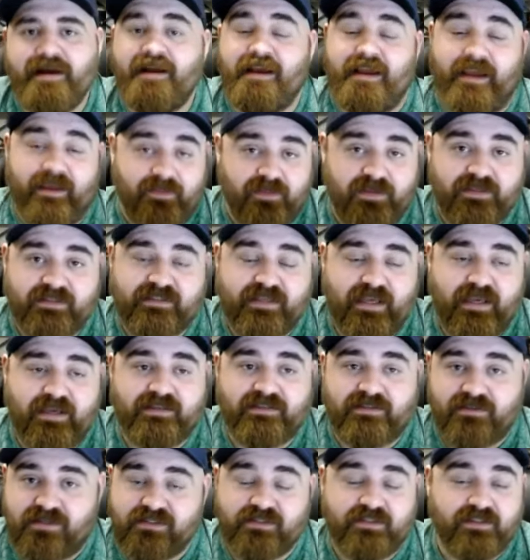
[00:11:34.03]
In this
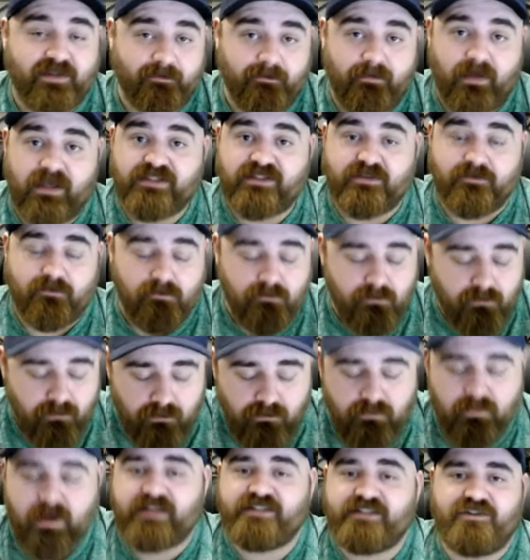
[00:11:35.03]
case, this is a must,
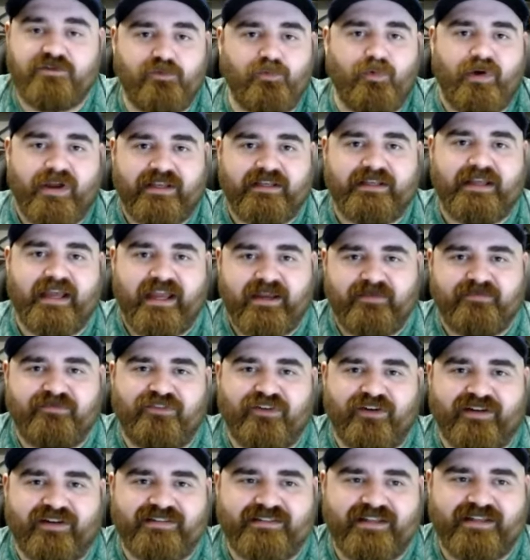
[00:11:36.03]
must win game
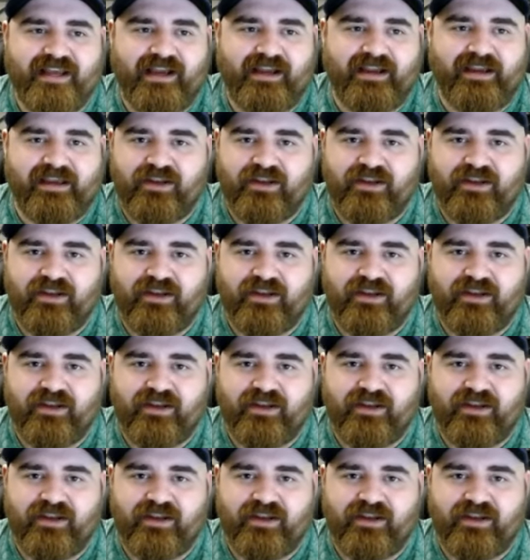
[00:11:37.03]
for Gonzaga.